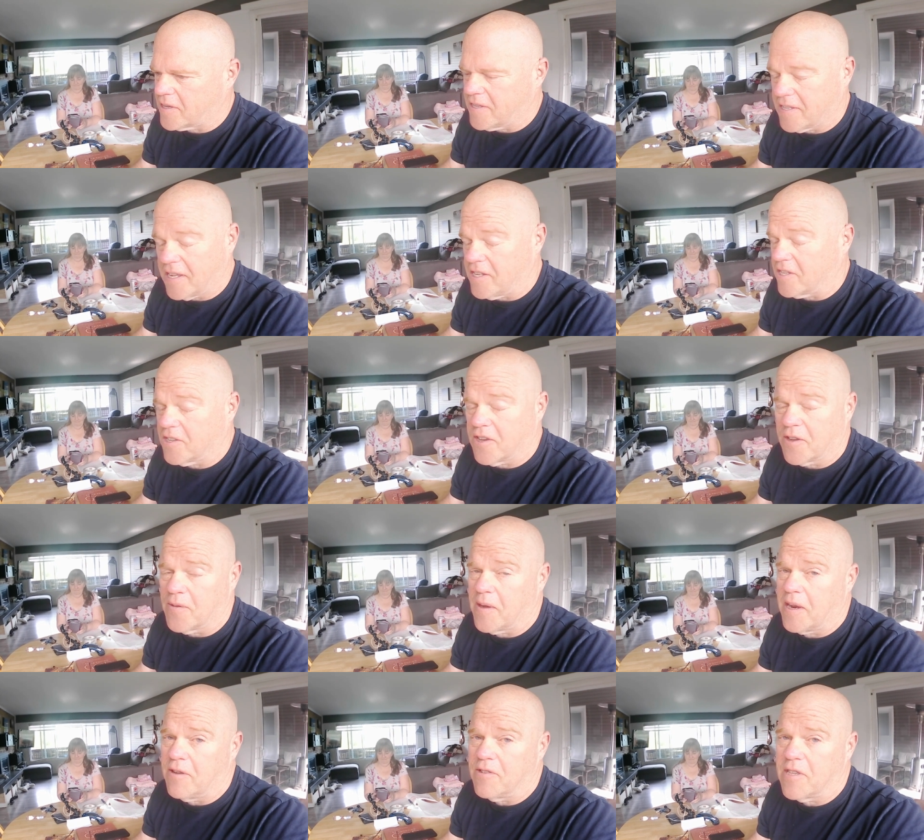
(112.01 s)
because I just took it
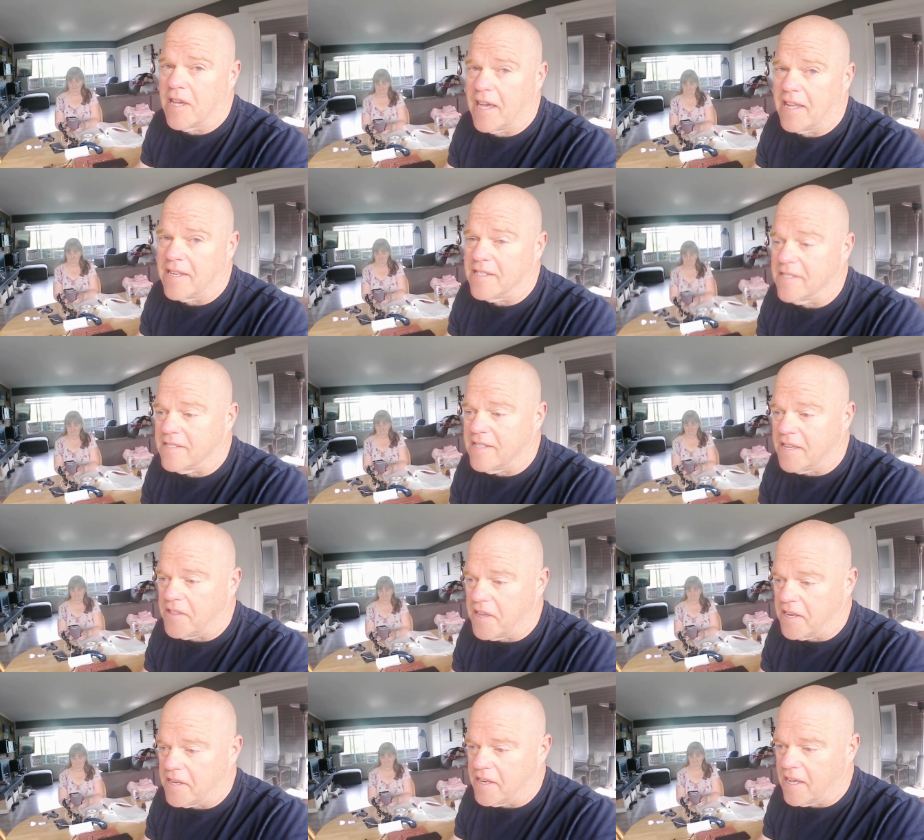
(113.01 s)
right outside and
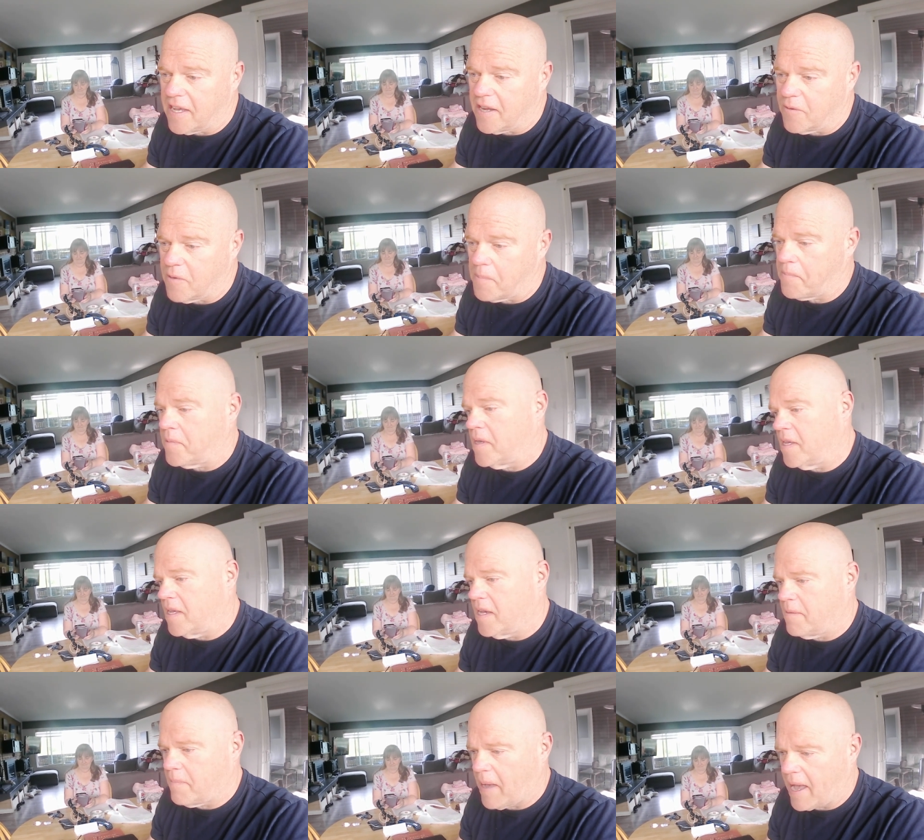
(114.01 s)
then ripped
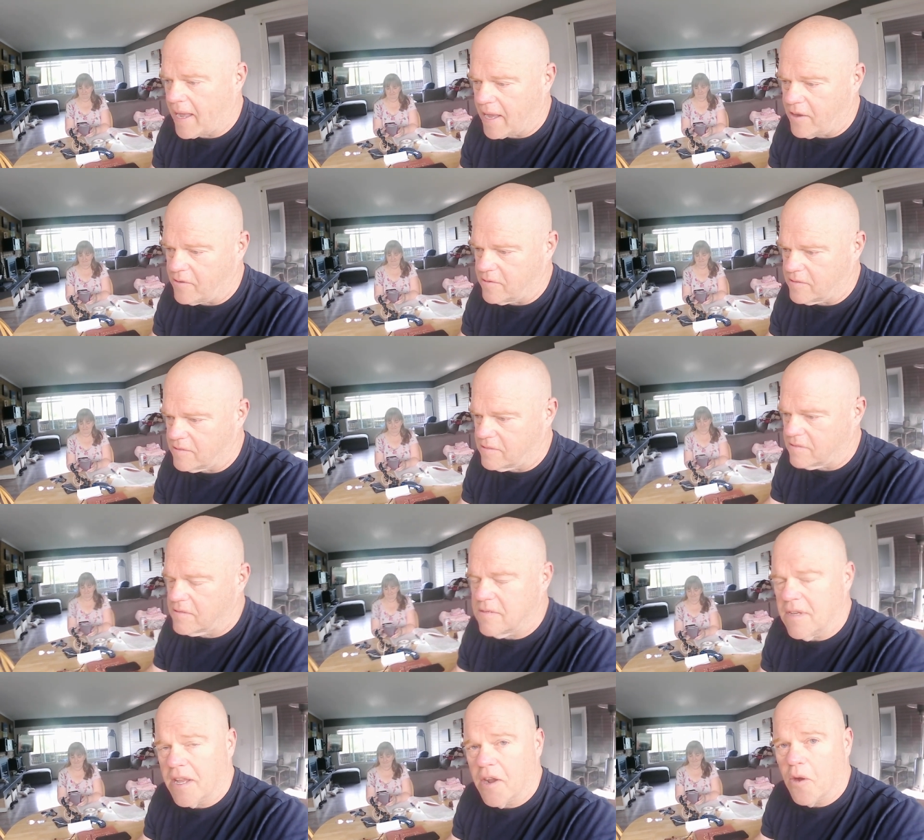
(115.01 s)
the bag out
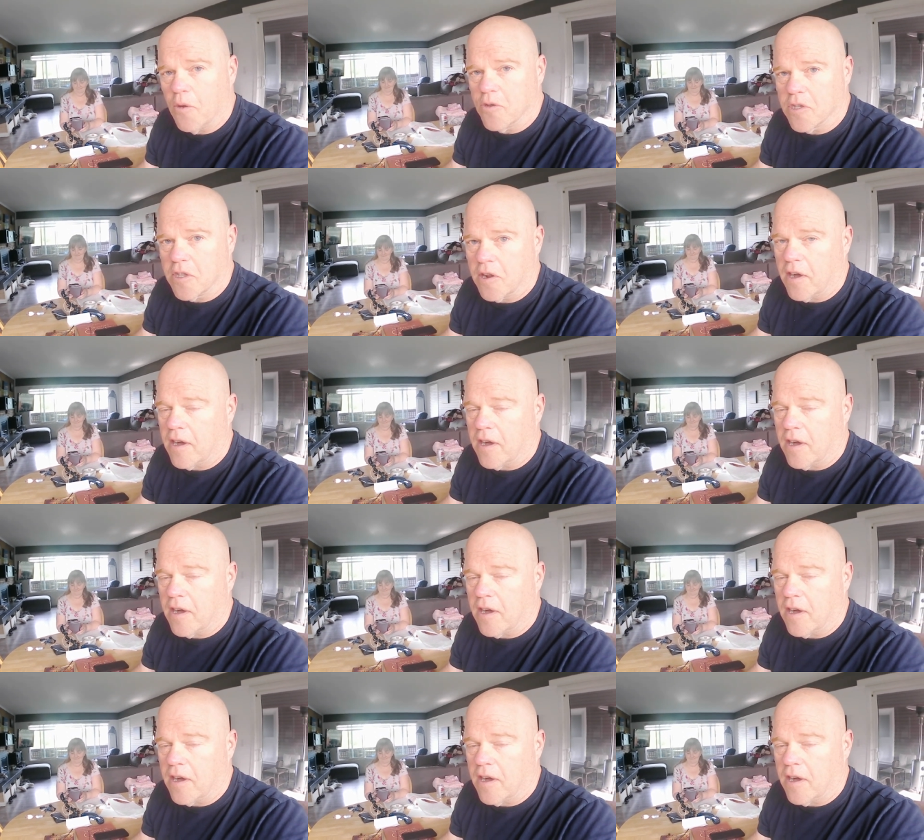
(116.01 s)
and hosed it